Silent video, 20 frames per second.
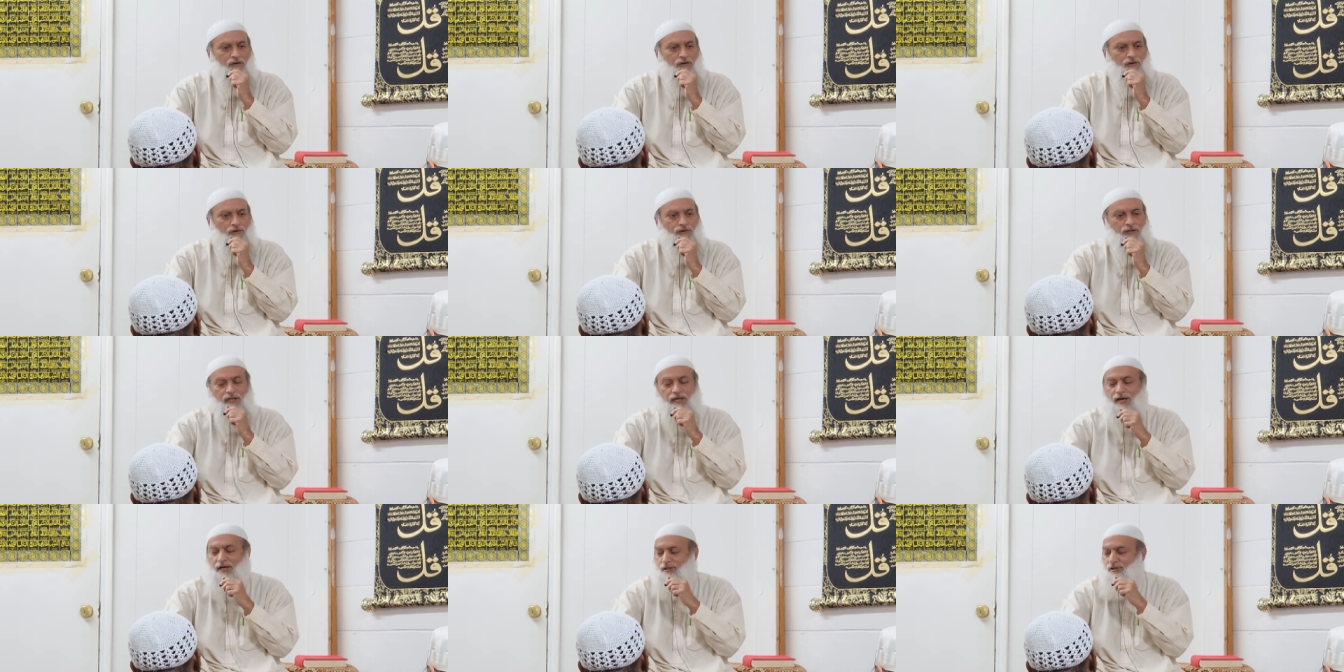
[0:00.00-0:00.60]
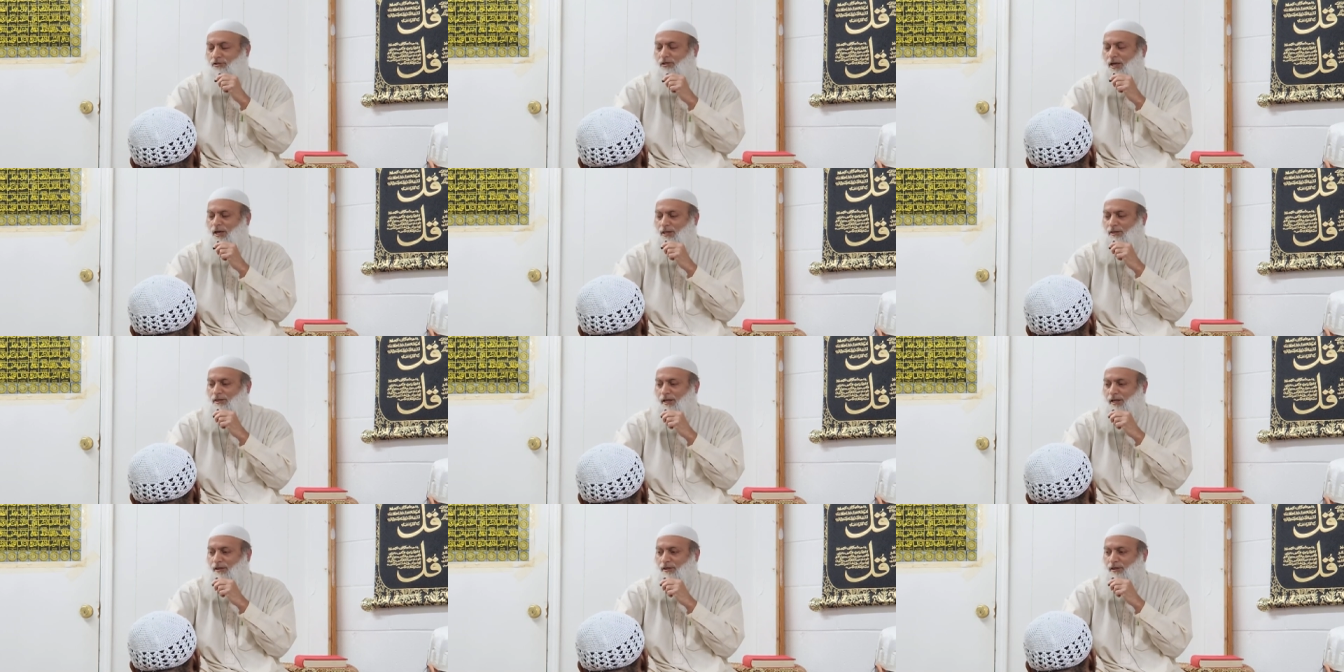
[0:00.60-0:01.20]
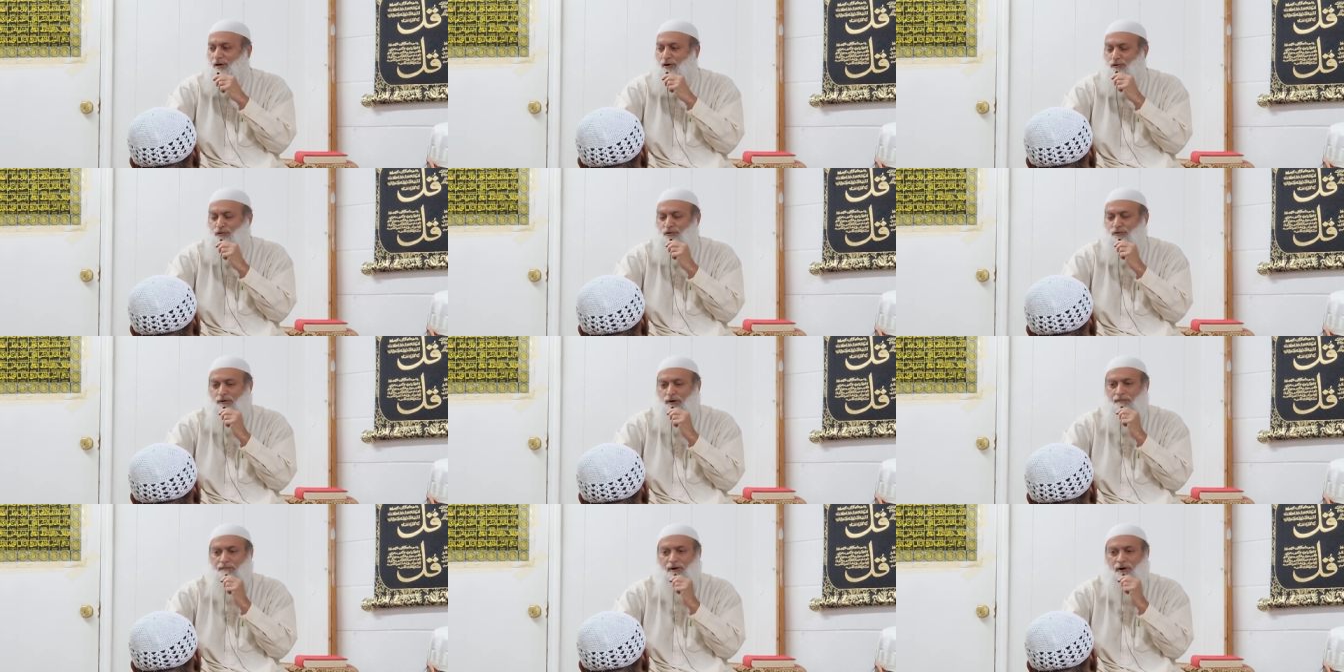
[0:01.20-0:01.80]
To the extent that those
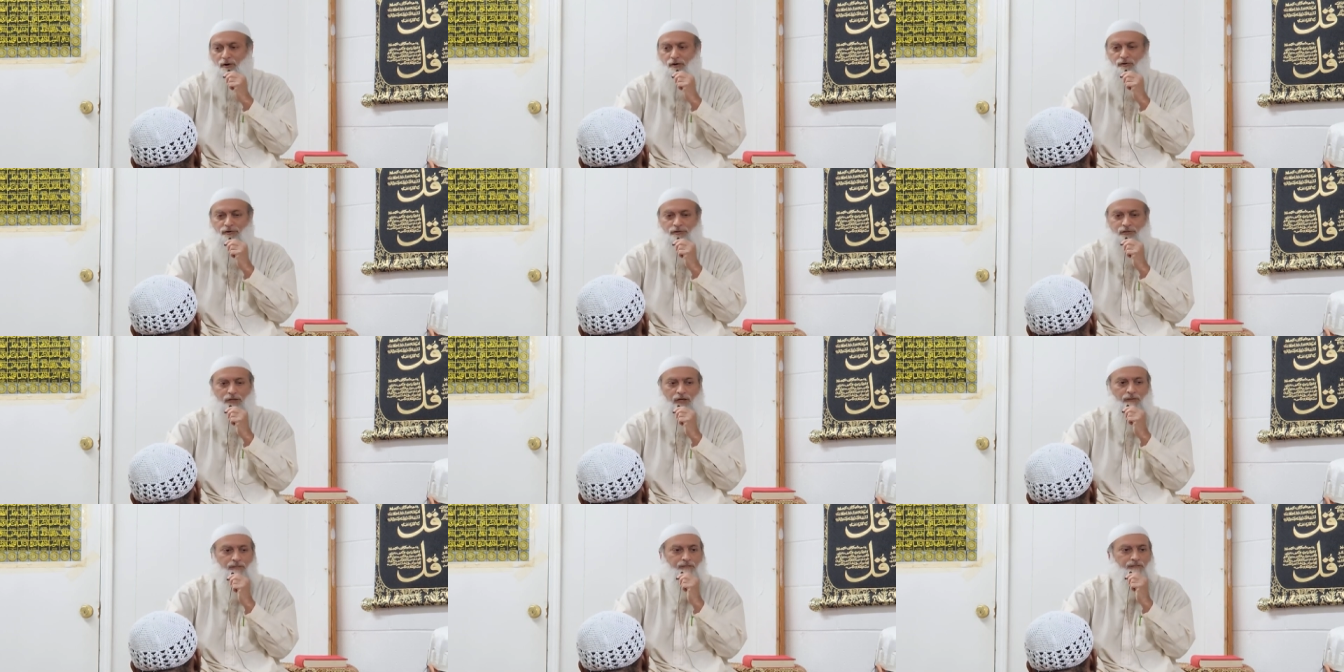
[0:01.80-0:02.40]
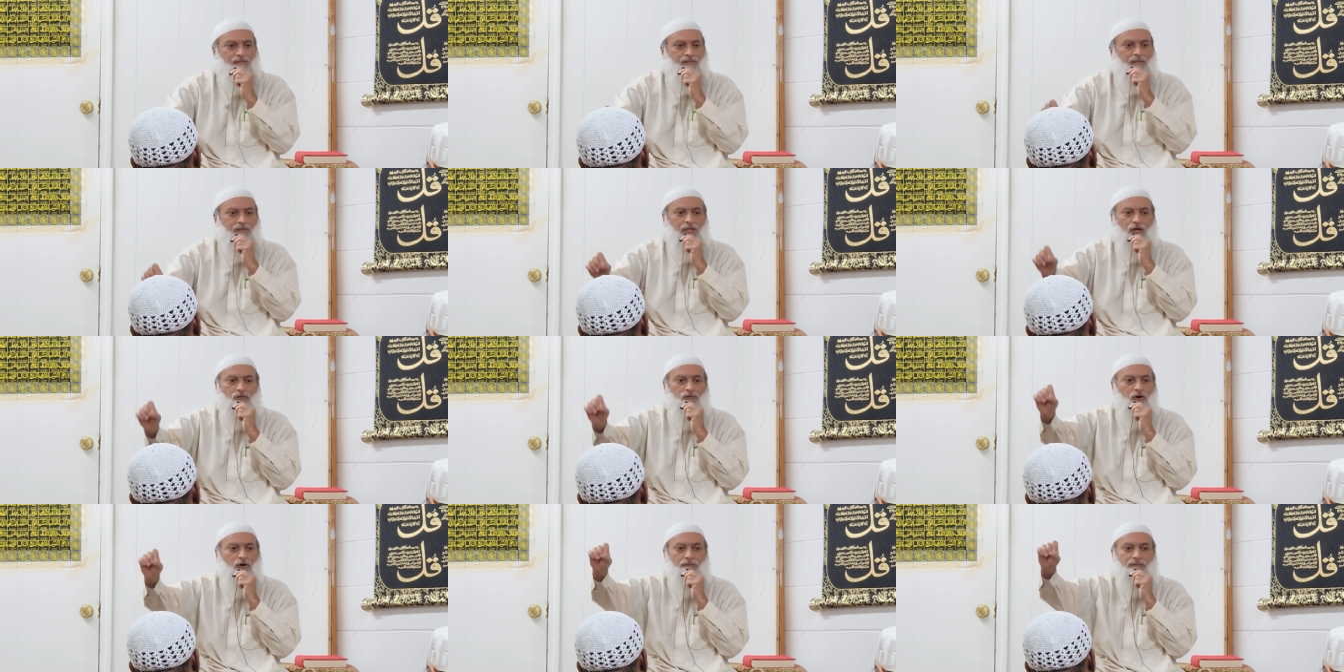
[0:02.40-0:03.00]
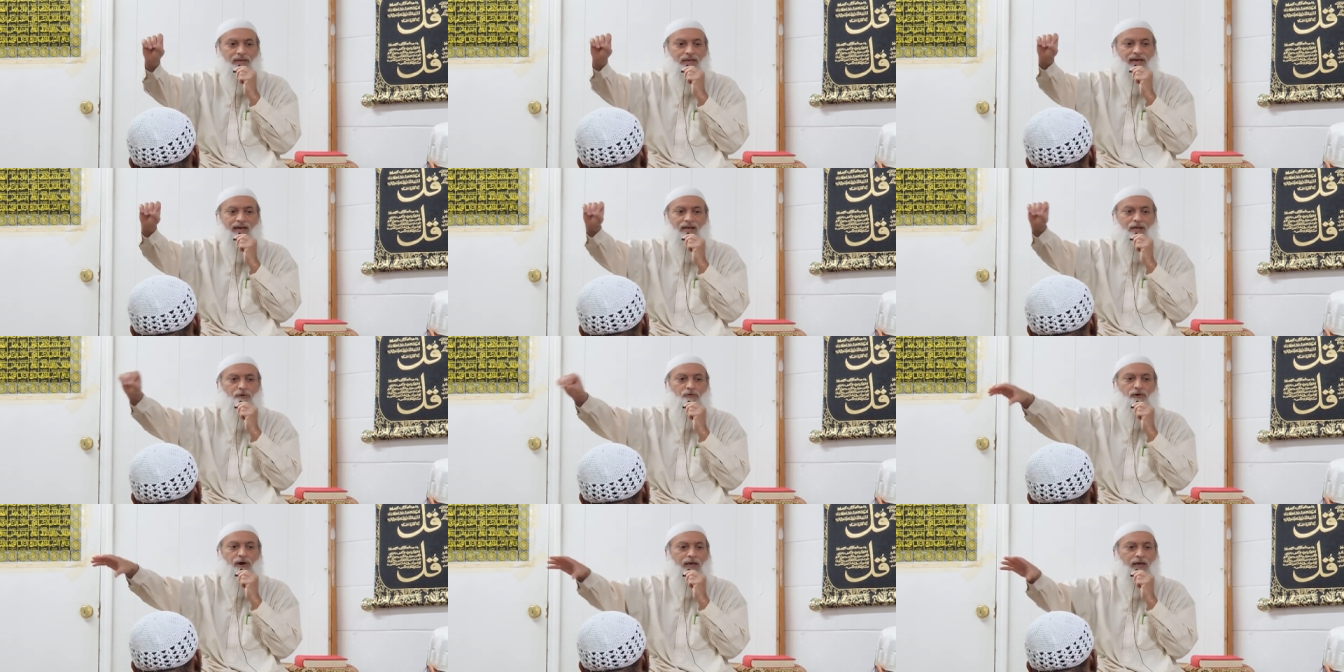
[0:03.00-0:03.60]
who oppose him, there won't be
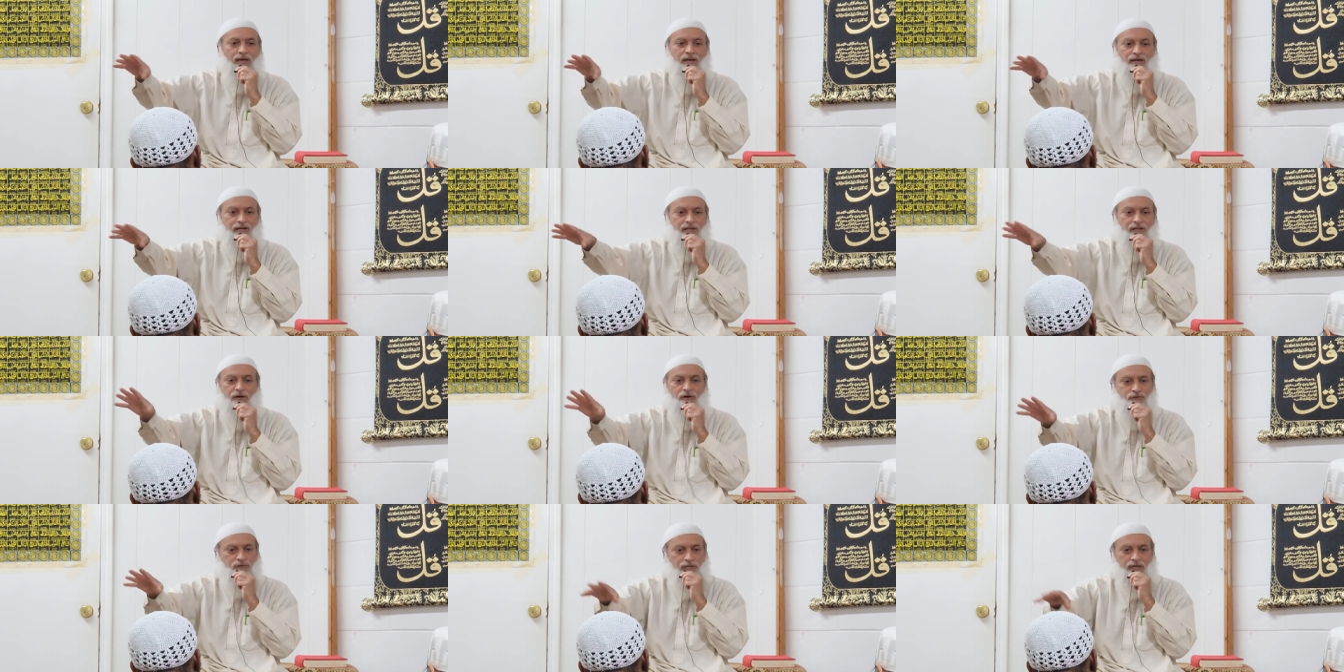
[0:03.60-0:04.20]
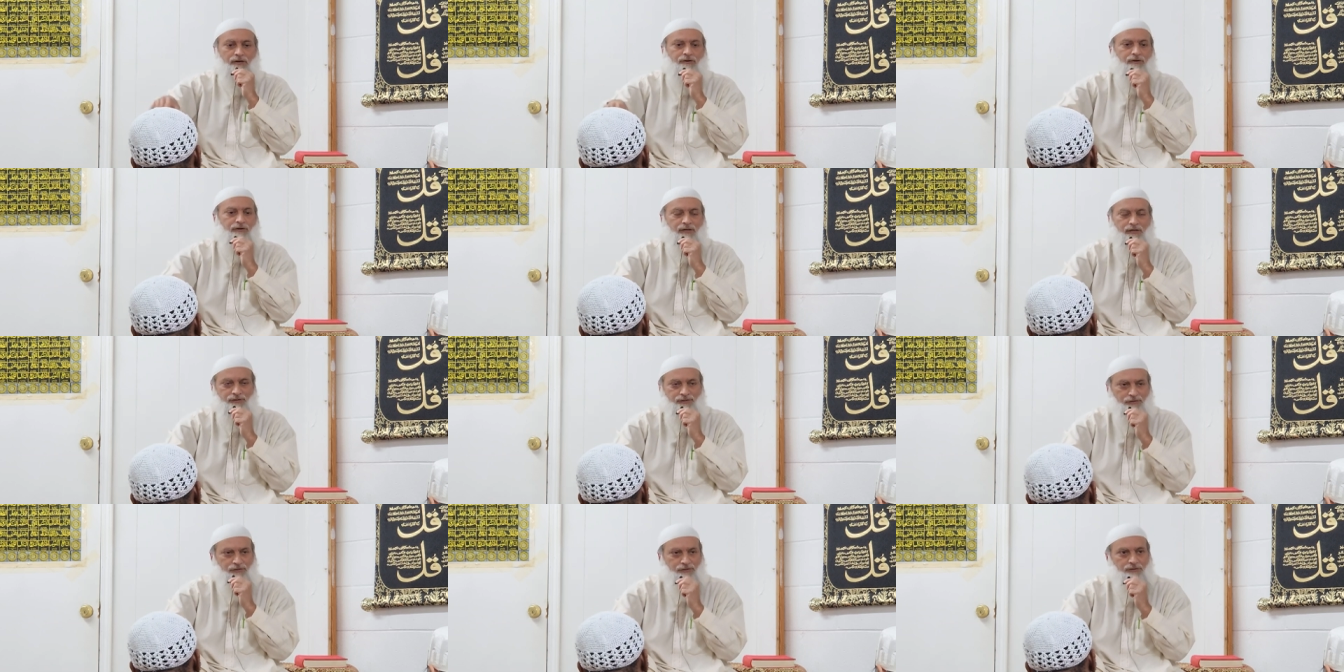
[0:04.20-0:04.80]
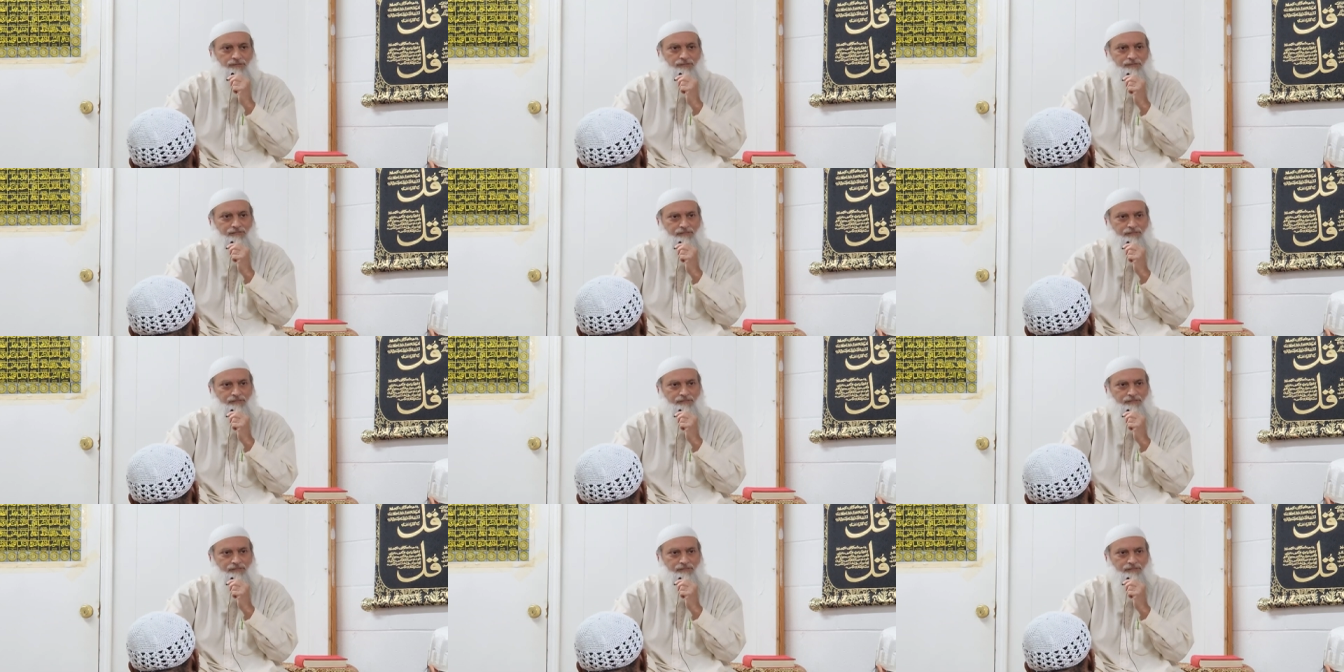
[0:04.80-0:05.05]
any rain in those areas.